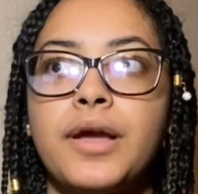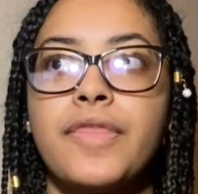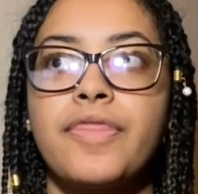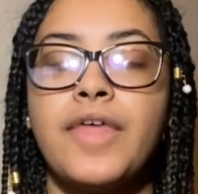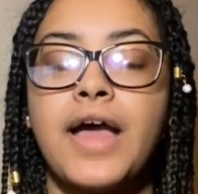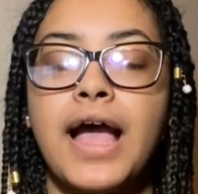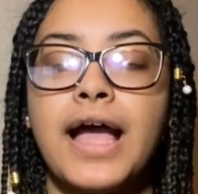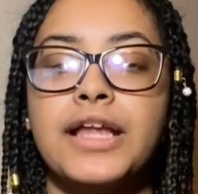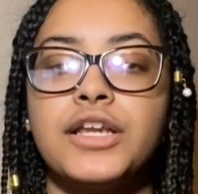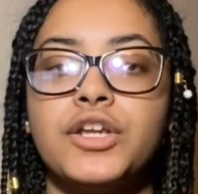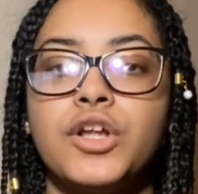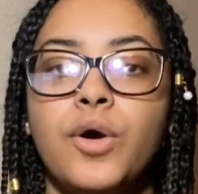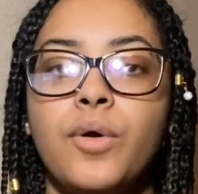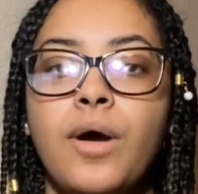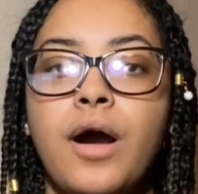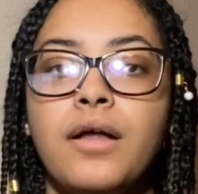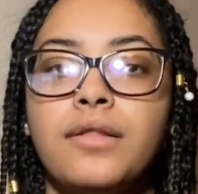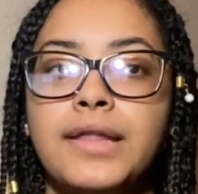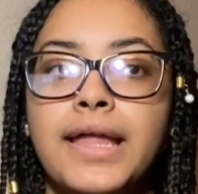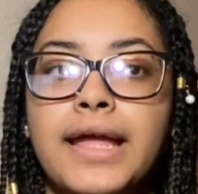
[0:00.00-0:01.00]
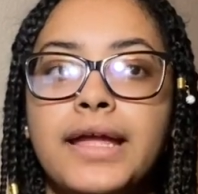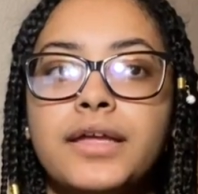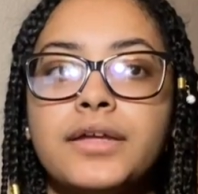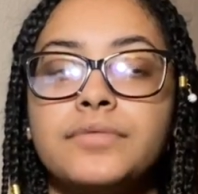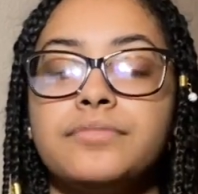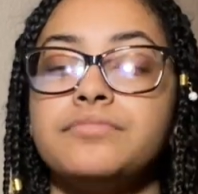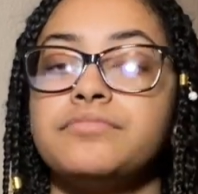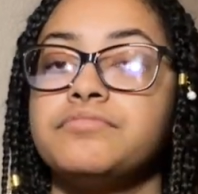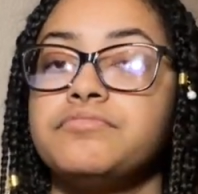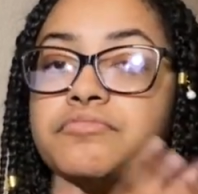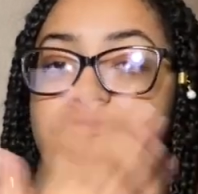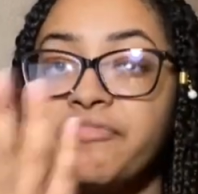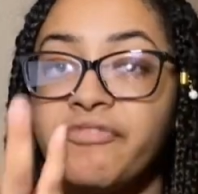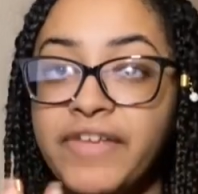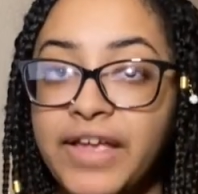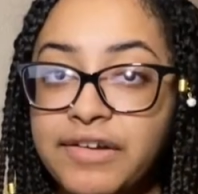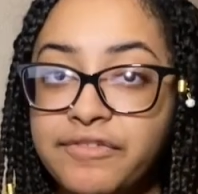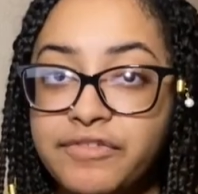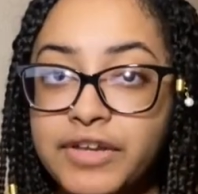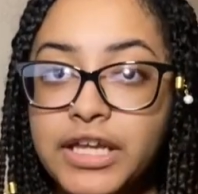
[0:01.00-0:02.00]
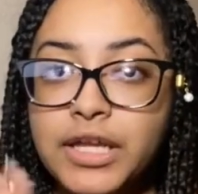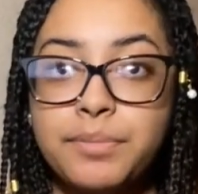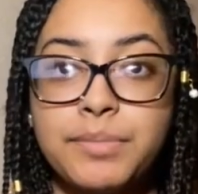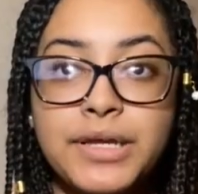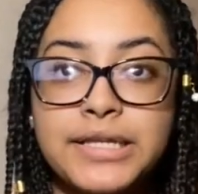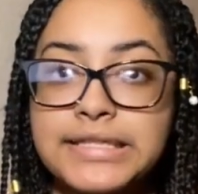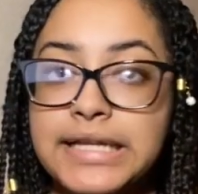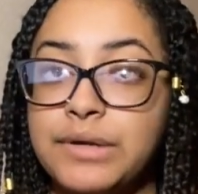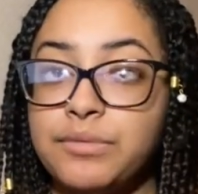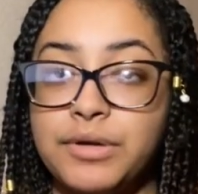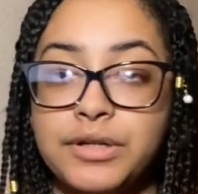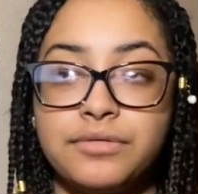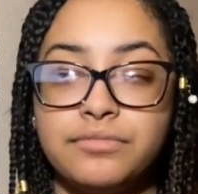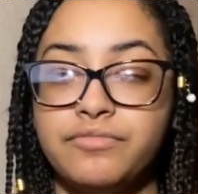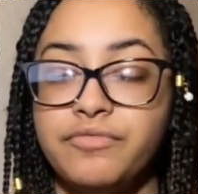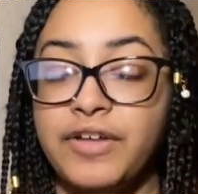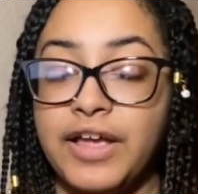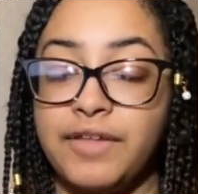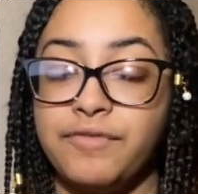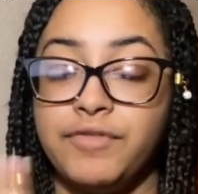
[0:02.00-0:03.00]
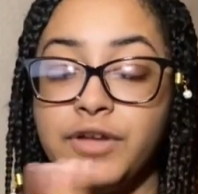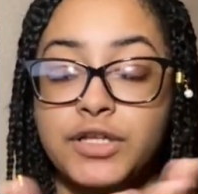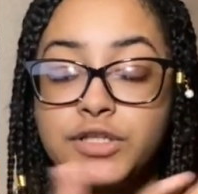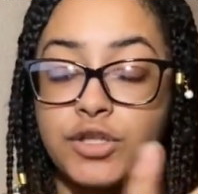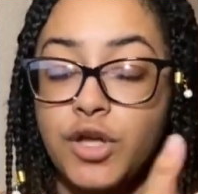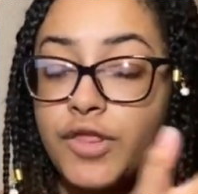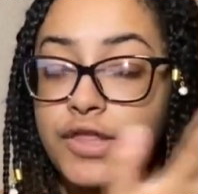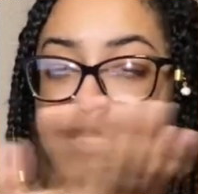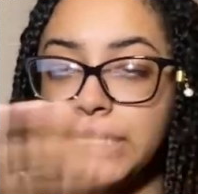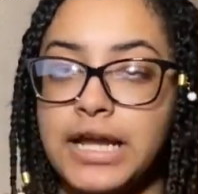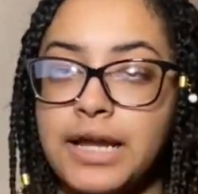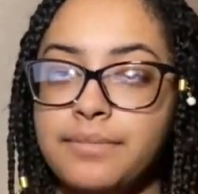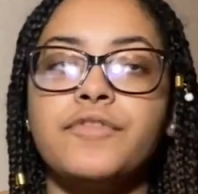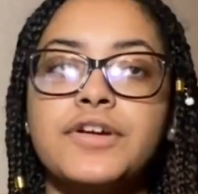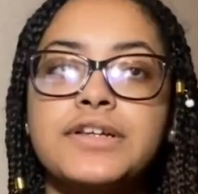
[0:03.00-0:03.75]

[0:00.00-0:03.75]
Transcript: that I know I'll like. Fanfic, because I read fanfics all the time.